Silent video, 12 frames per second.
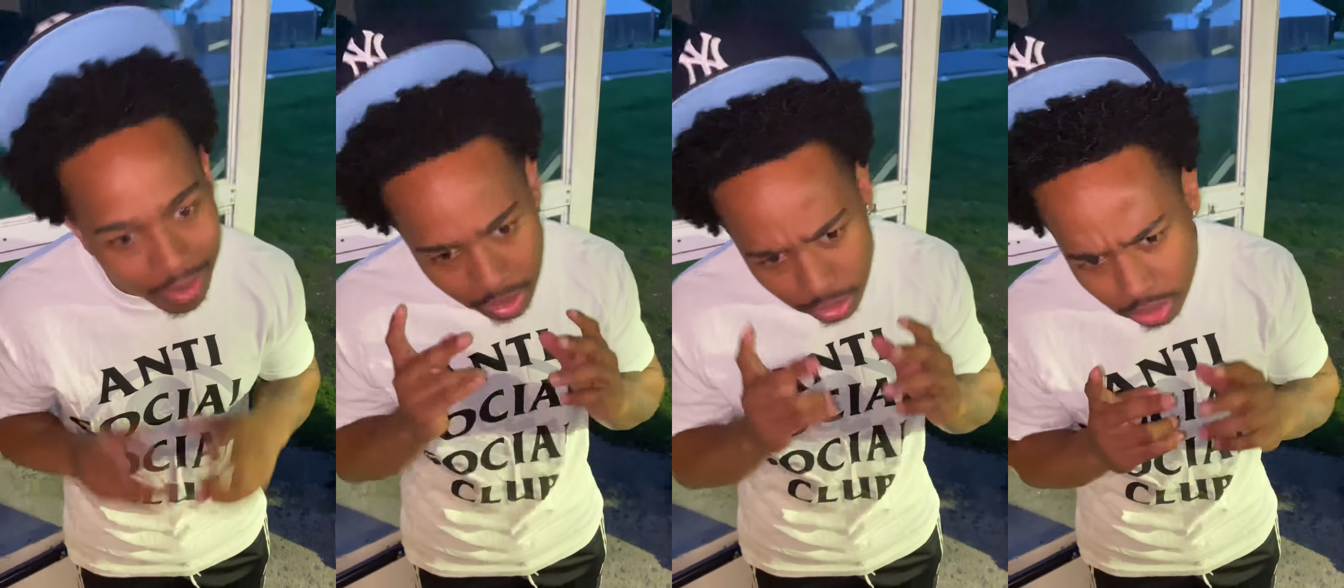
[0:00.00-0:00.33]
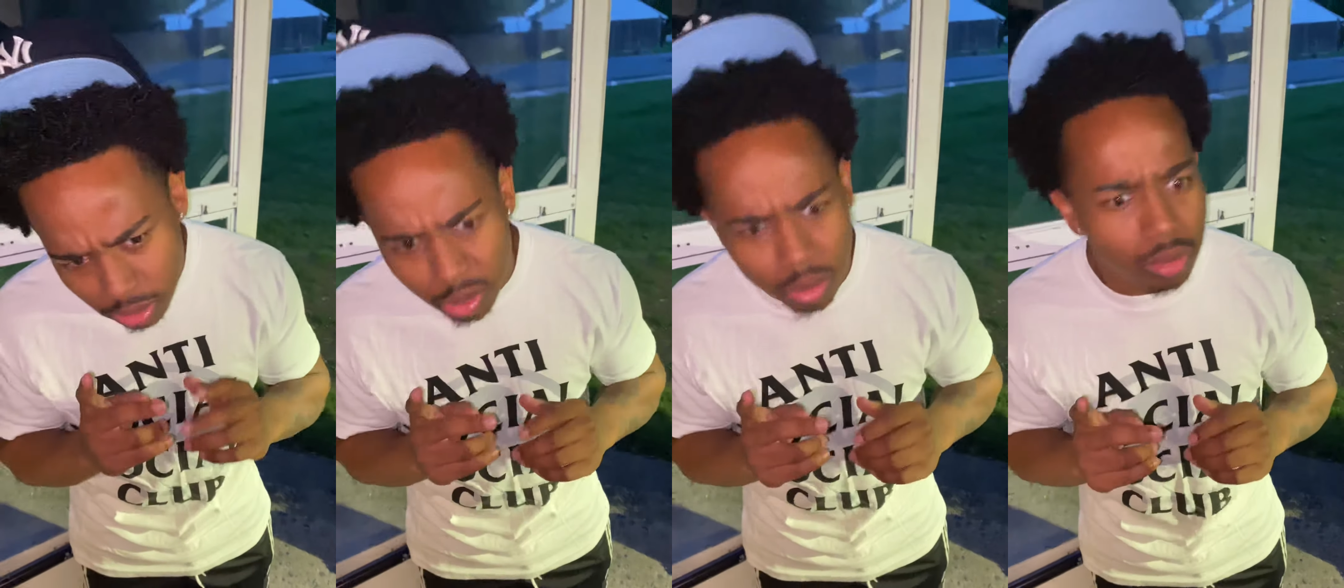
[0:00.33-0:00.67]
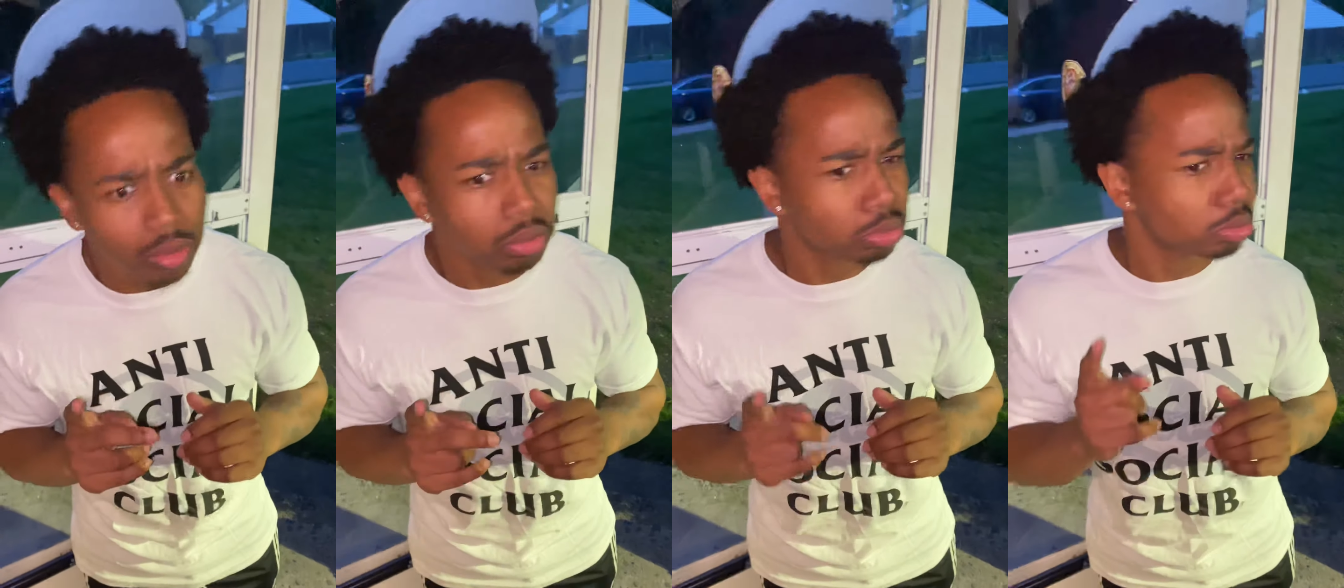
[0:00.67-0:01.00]

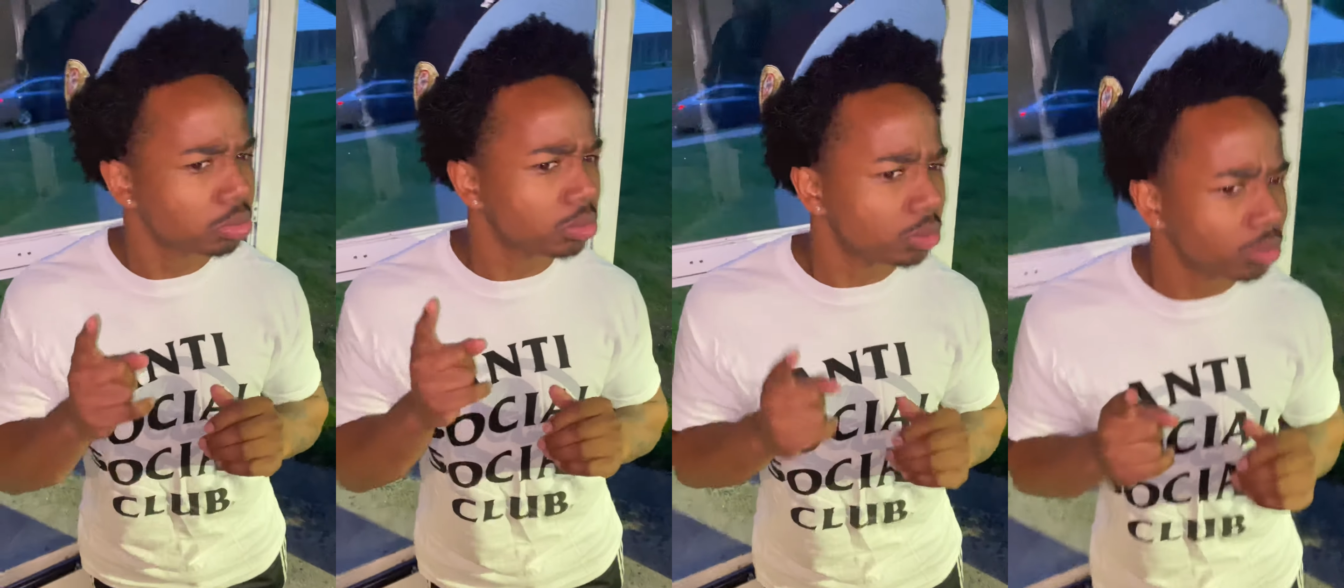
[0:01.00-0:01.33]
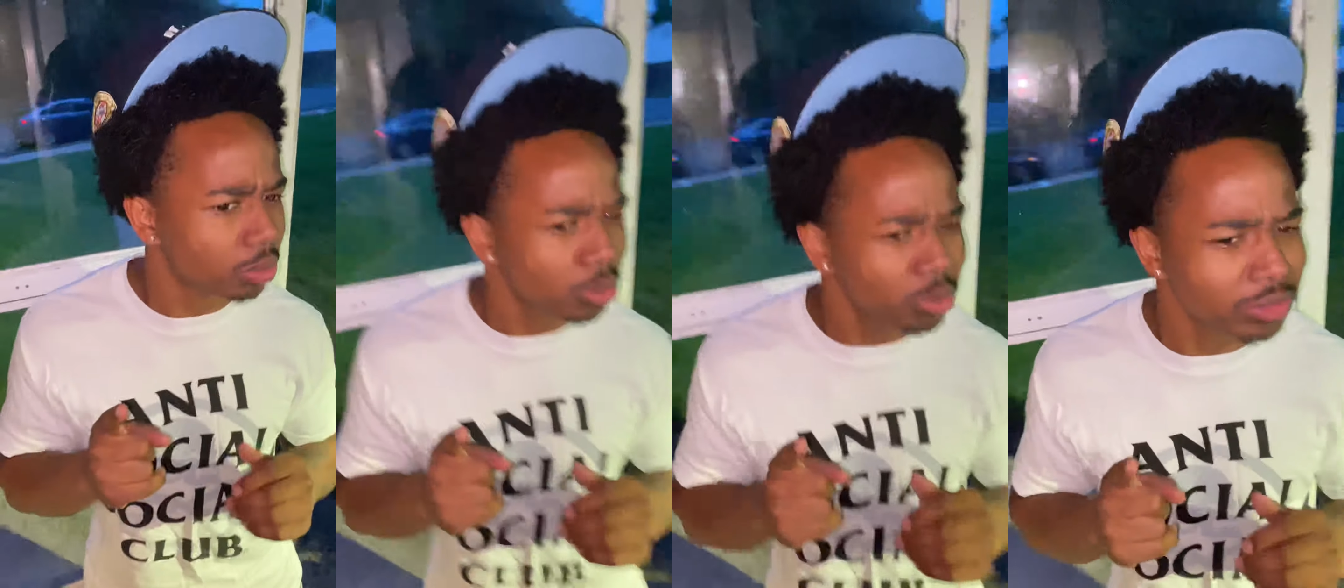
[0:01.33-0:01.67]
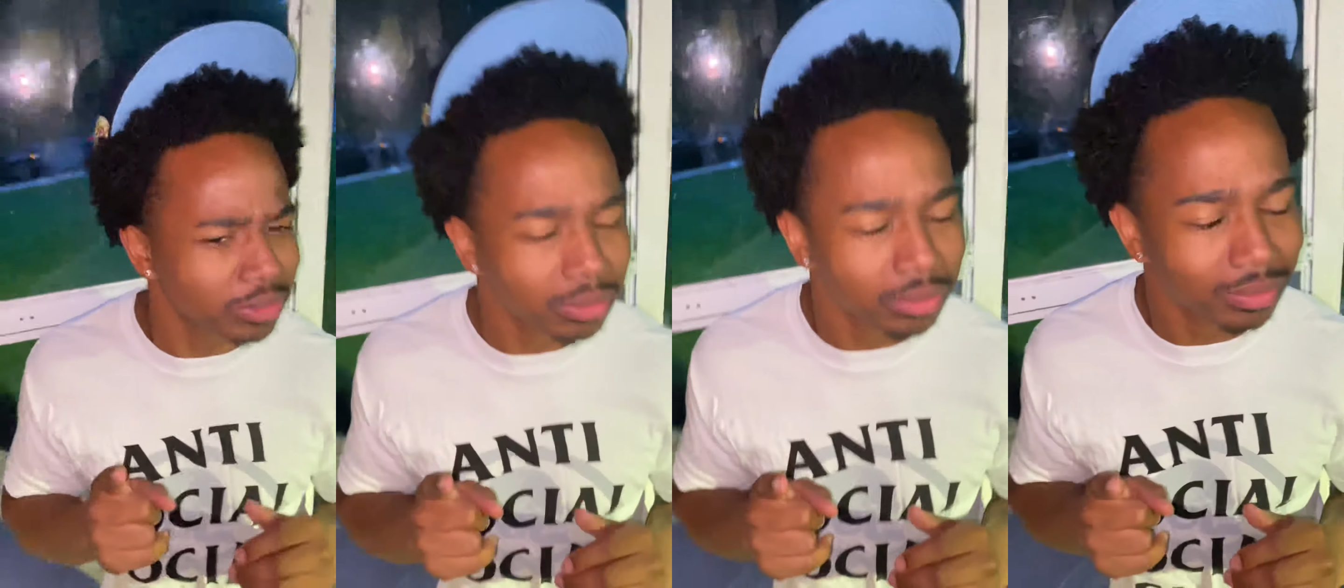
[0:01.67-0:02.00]
So, who's...
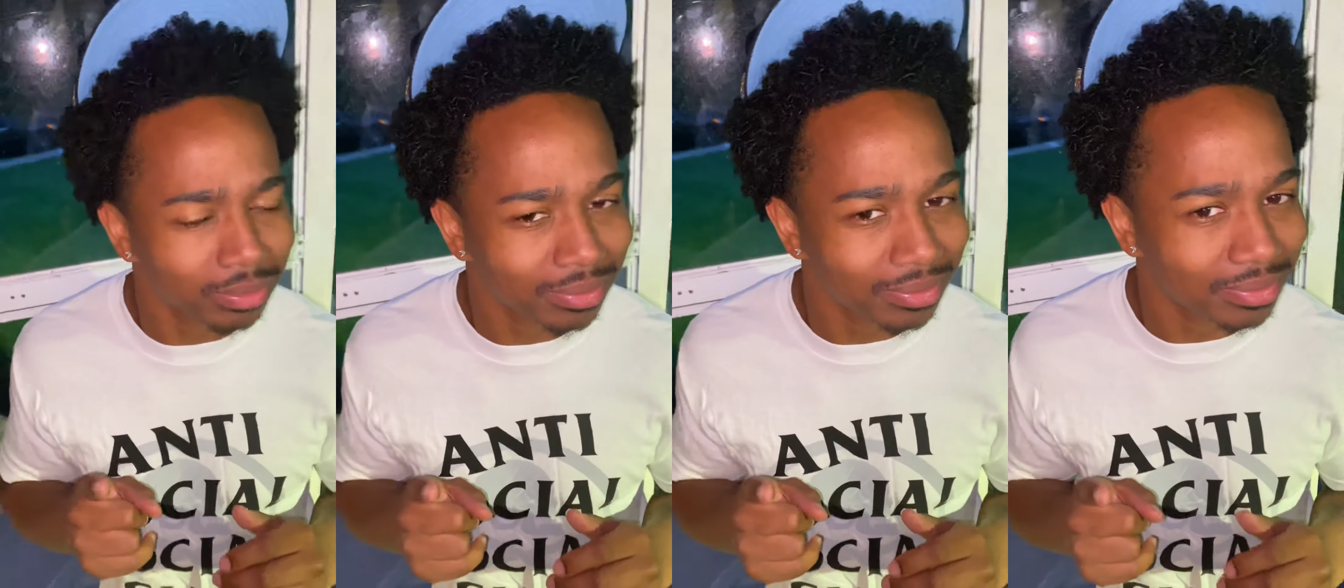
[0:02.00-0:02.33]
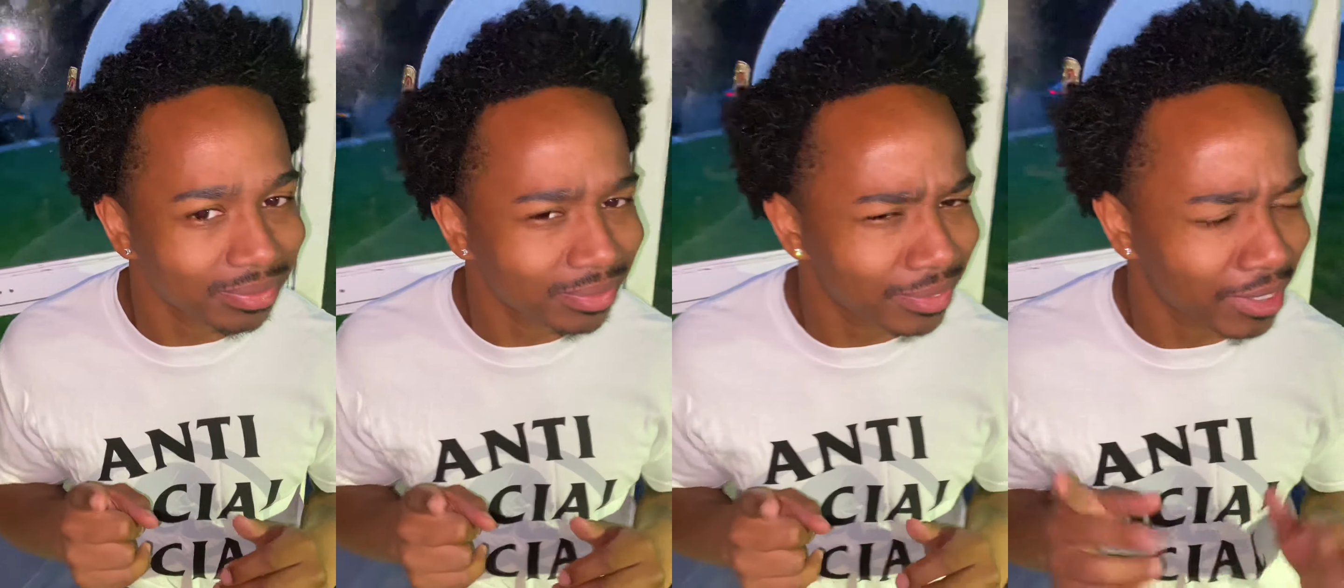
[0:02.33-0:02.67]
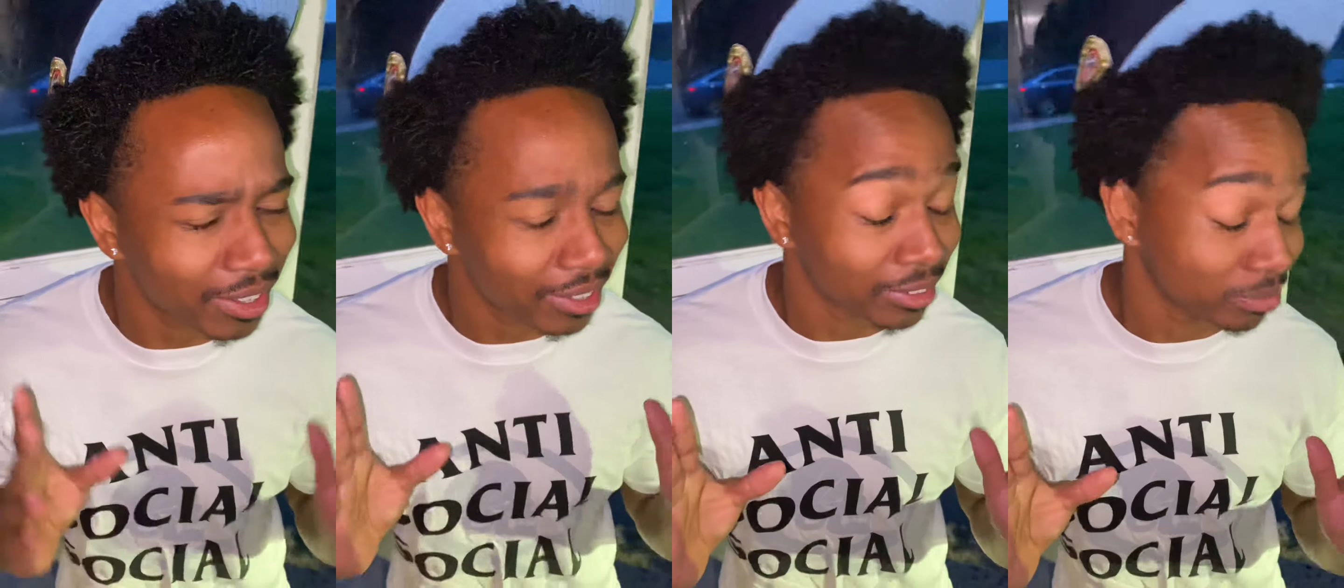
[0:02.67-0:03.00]

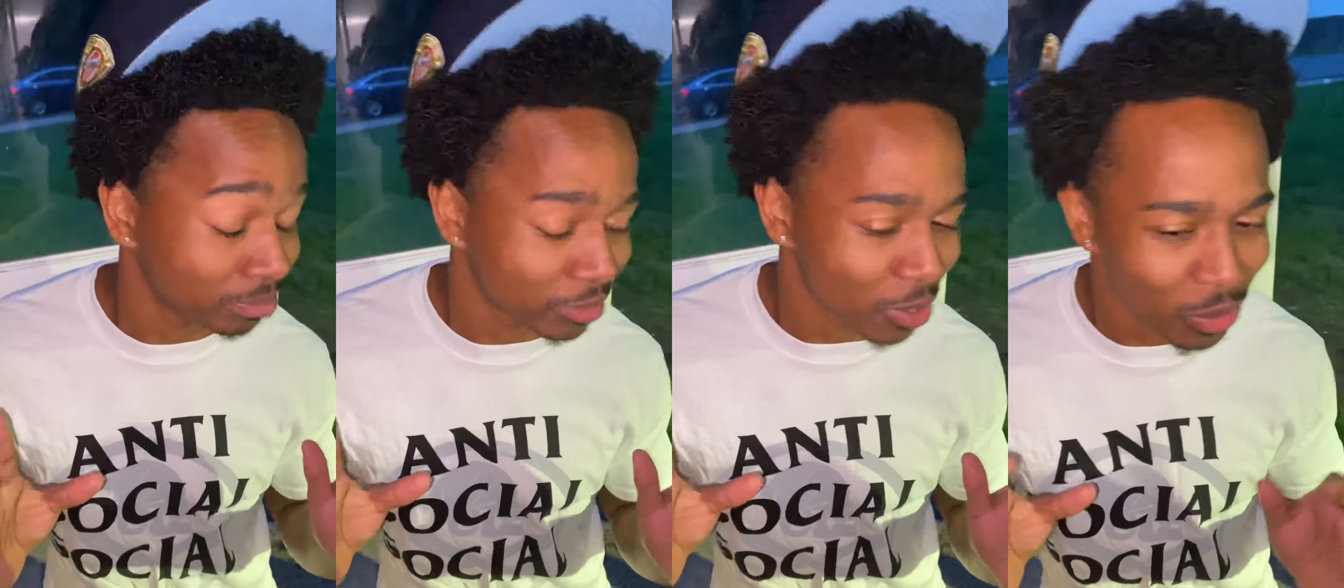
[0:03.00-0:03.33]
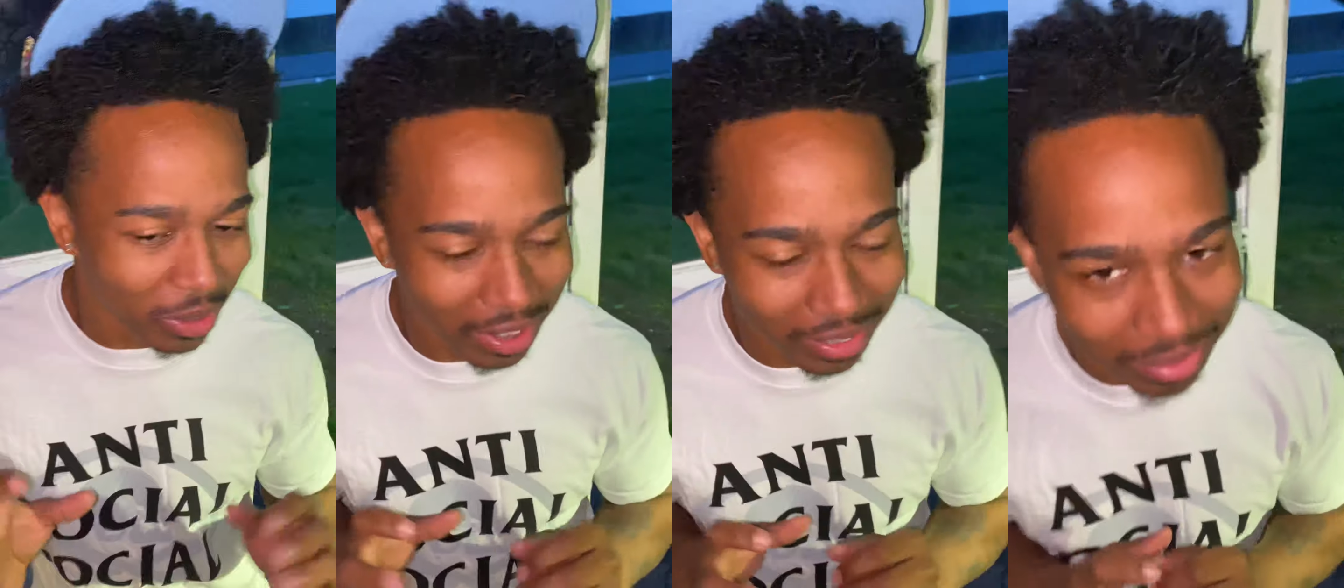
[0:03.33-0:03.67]
Matter of fact, let me